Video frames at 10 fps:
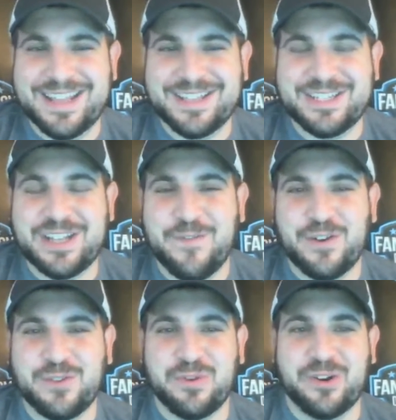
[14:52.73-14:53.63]
This is our
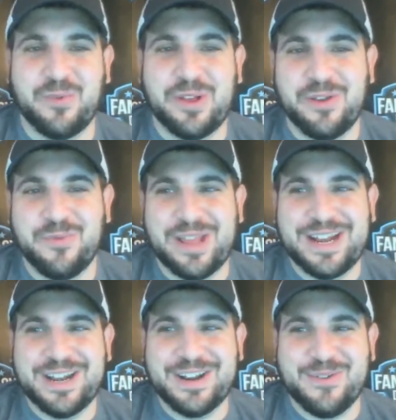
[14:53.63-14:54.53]
first gorilla
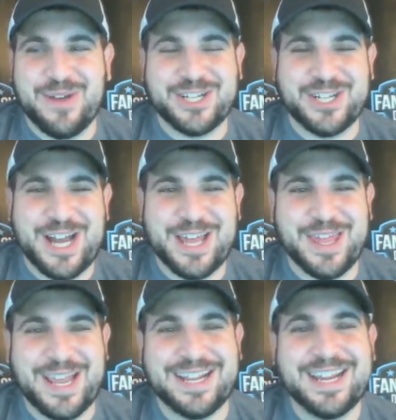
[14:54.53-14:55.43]
related question, I
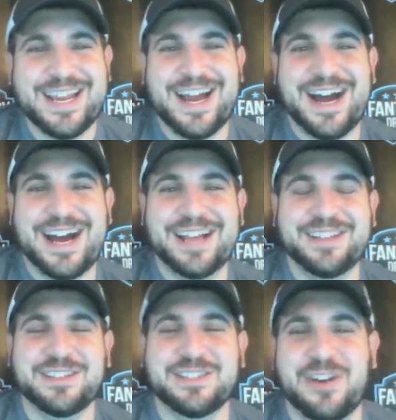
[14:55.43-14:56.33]
think.
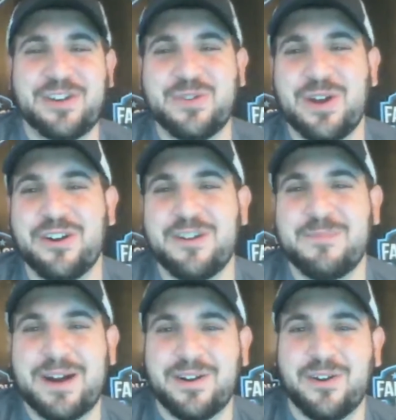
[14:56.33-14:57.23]
So you heard
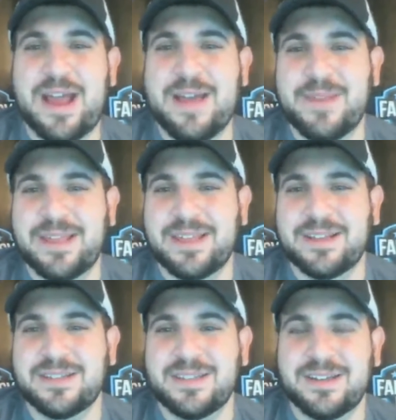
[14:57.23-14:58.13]
about Harambe,
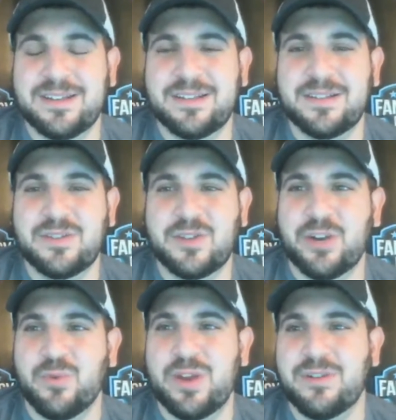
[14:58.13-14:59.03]
the
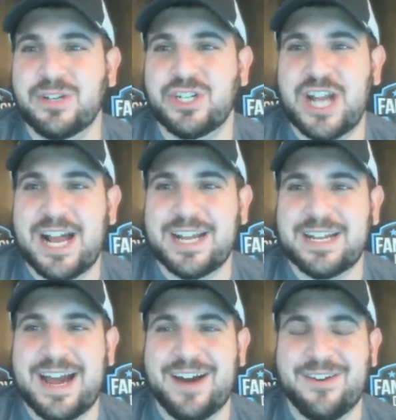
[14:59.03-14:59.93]
gorilla who was shot
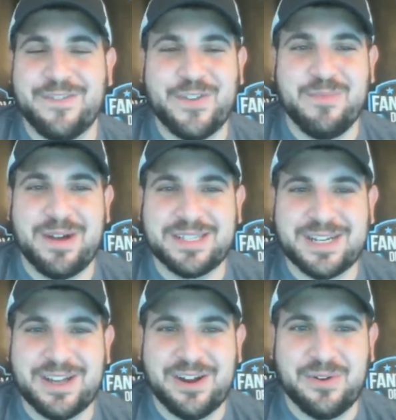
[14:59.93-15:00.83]
down a few months
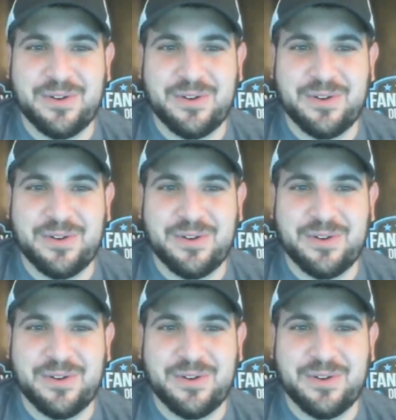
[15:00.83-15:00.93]
ago.